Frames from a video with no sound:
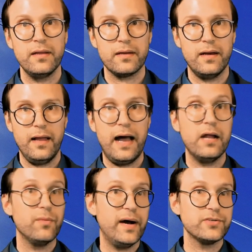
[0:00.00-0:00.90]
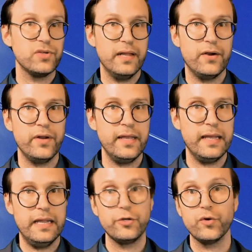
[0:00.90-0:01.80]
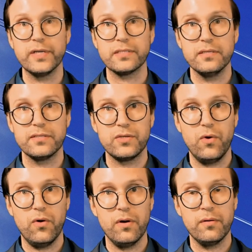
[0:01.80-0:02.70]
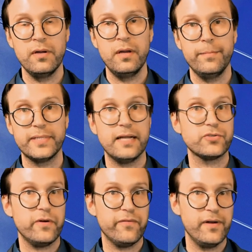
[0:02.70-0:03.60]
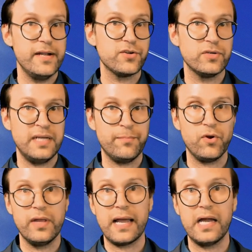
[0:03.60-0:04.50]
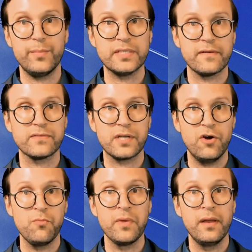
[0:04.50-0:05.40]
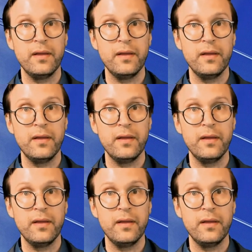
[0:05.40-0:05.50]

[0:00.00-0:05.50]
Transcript: higher modularity increases your potential for intertemporal economies of scope,